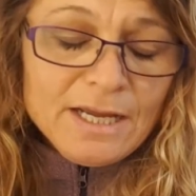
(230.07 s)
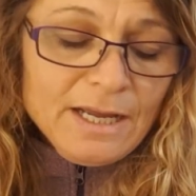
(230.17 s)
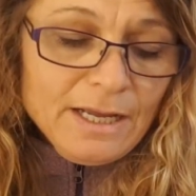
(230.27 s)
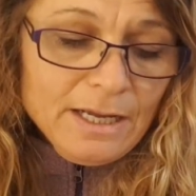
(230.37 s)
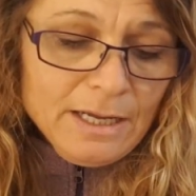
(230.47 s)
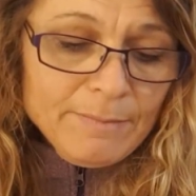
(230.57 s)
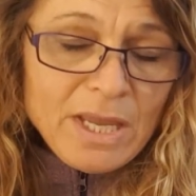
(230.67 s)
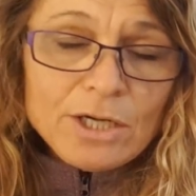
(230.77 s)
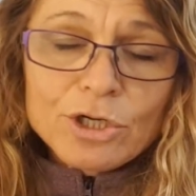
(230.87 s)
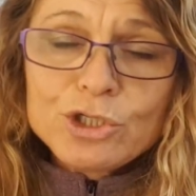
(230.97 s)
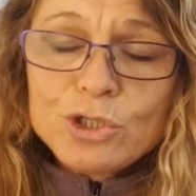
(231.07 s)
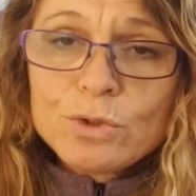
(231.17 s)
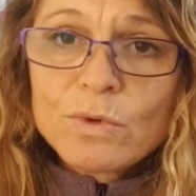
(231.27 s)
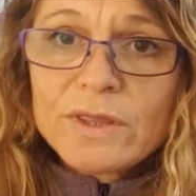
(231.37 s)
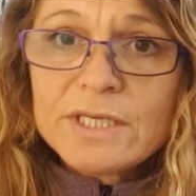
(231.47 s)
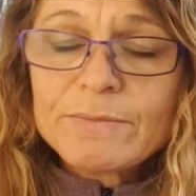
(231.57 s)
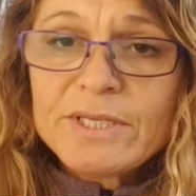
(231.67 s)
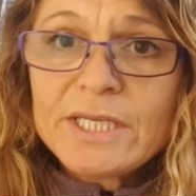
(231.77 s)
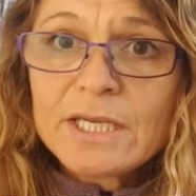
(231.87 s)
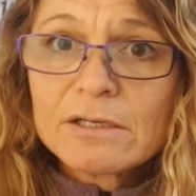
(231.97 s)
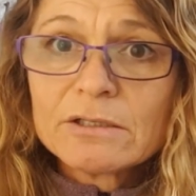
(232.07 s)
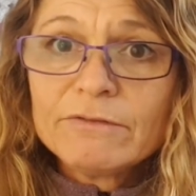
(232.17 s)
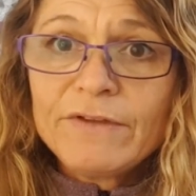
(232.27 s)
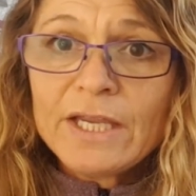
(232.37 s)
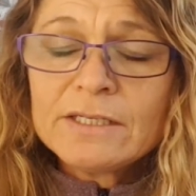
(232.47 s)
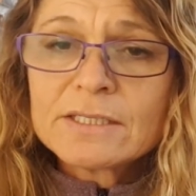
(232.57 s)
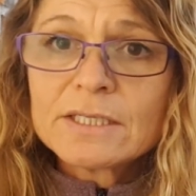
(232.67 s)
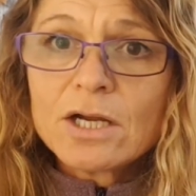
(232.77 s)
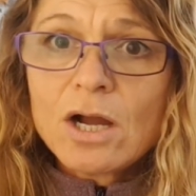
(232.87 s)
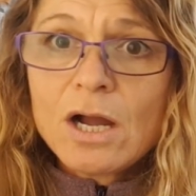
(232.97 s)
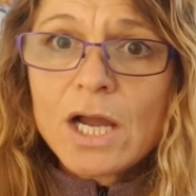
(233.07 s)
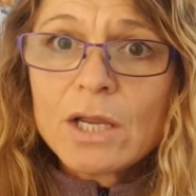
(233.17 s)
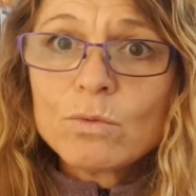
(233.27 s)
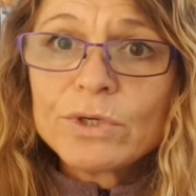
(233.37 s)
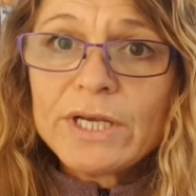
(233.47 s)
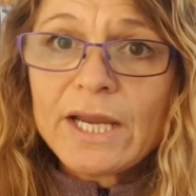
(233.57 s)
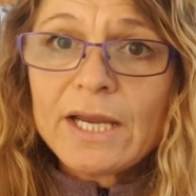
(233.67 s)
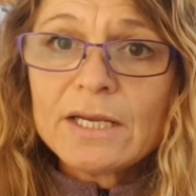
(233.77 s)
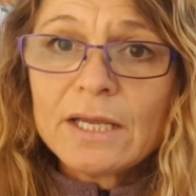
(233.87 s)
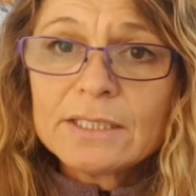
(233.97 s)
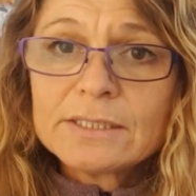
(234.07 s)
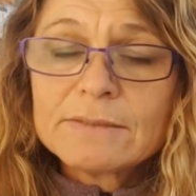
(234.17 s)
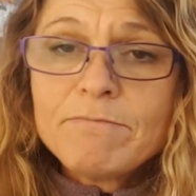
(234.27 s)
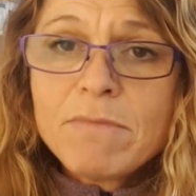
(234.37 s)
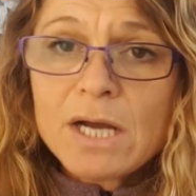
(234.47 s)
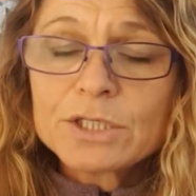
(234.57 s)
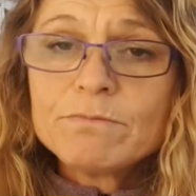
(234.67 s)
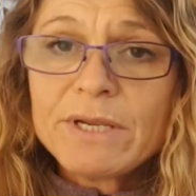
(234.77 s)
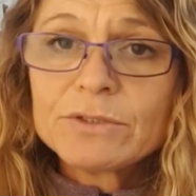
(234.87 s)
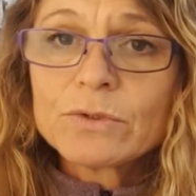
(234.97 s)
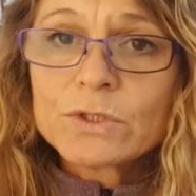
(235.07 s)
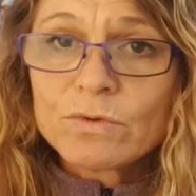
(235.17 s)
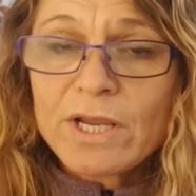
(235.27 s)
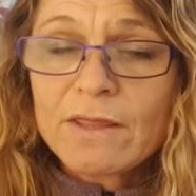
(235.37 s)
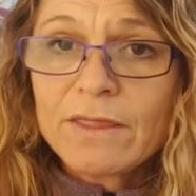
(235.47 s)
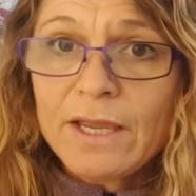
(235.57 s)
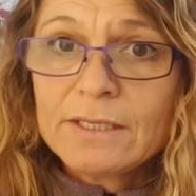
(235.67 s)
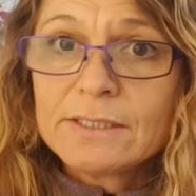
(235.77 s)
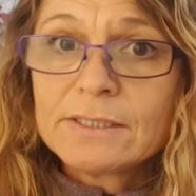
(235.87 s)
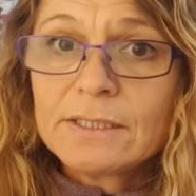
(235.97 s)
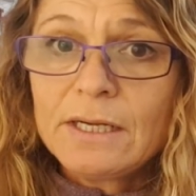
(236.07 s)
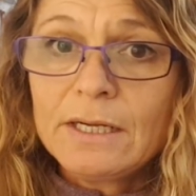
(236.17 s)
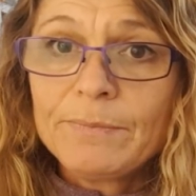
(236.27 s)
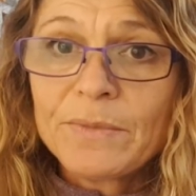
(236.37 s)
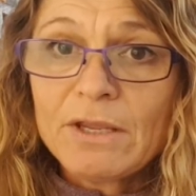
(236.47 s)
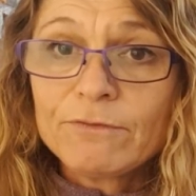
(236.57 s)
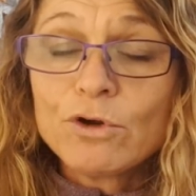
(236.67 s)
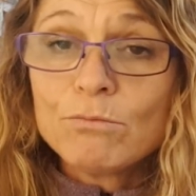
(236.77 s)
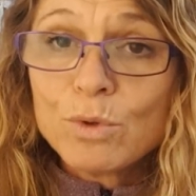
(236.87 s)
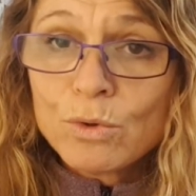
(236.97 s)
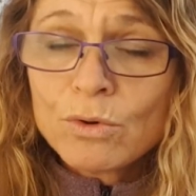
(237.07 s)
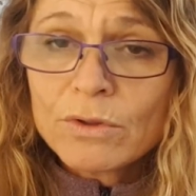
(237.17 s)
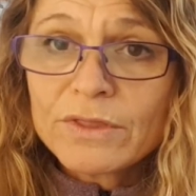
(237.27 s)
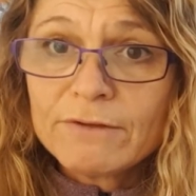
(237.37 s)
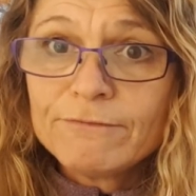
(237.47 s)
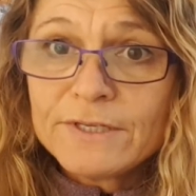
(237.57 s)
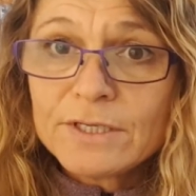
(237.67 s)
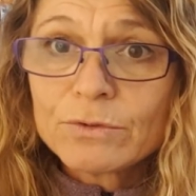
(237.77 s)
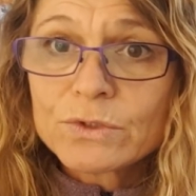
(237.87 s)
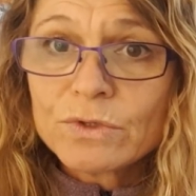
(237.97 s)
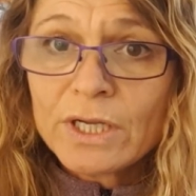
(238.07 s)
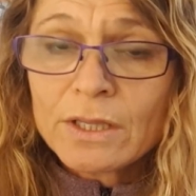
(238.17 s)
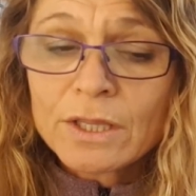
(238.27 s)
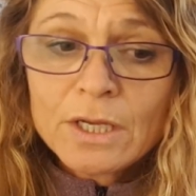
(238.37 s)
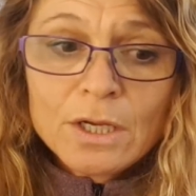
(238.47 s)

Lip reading: And I knew with this particular event, I would need as much mental strength as, if not more, than physical strength.